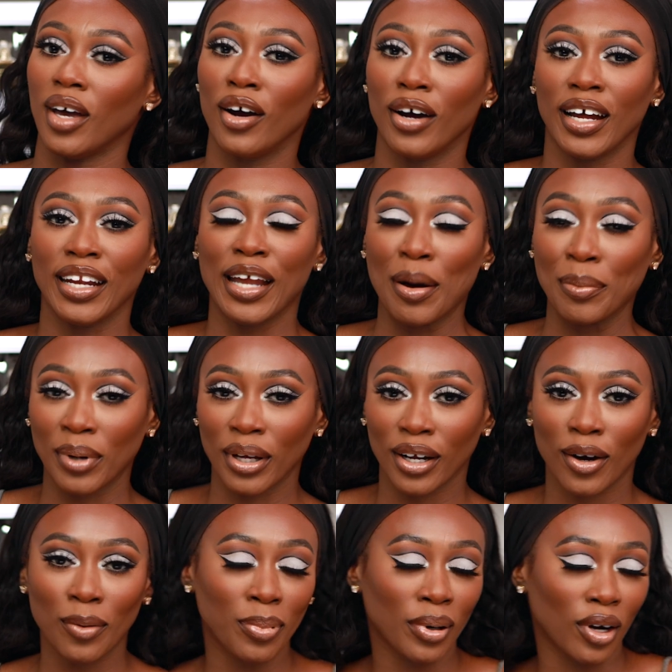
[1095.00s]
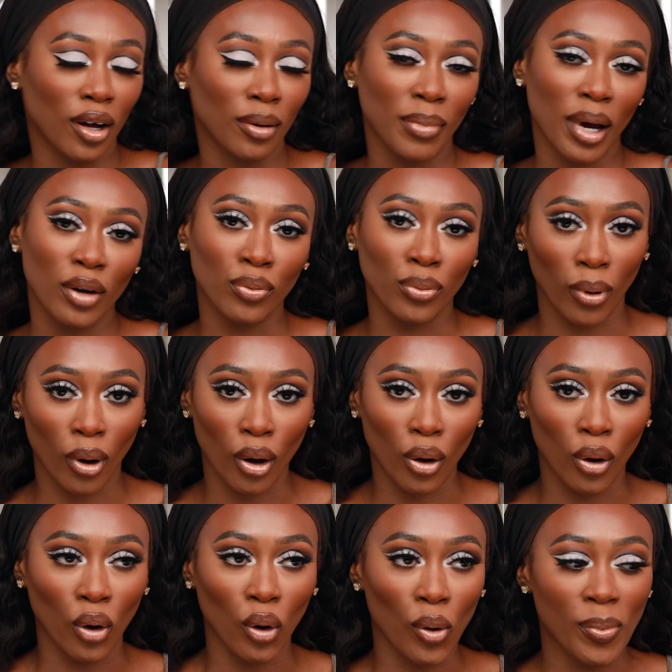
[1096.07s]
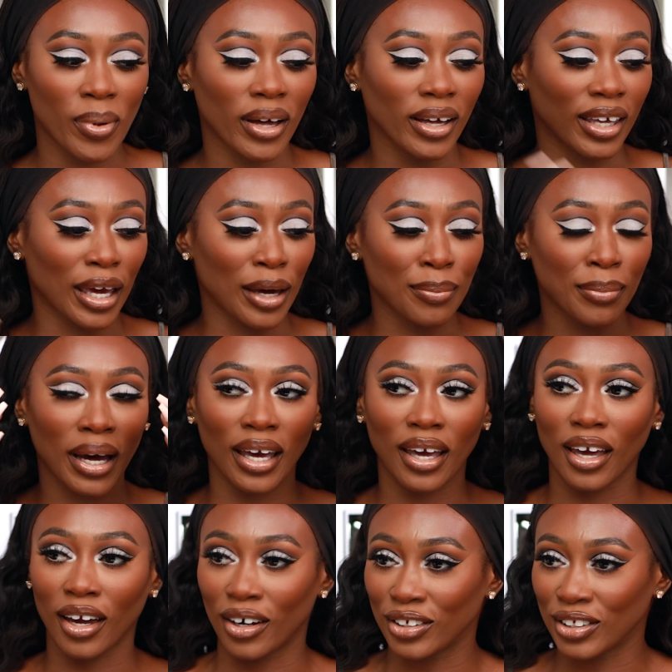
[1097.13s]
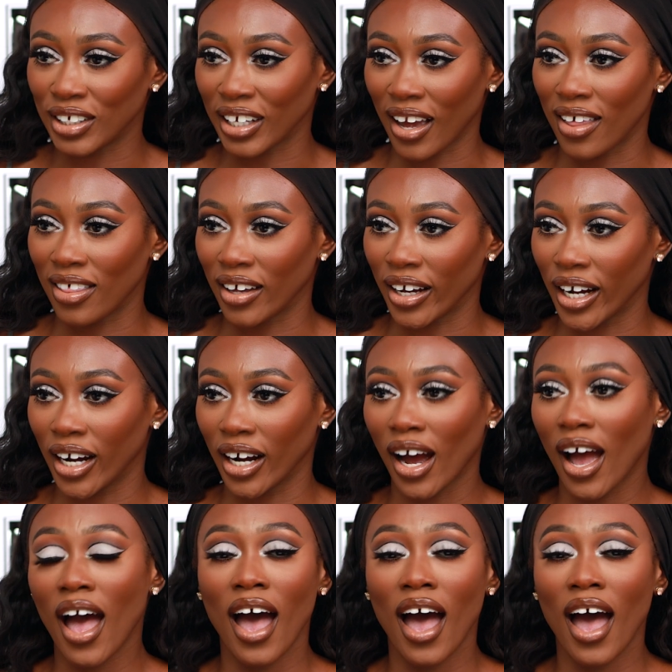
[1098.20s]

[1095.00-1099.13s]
All right, now I'm gonna go put on my robe, get my hair together,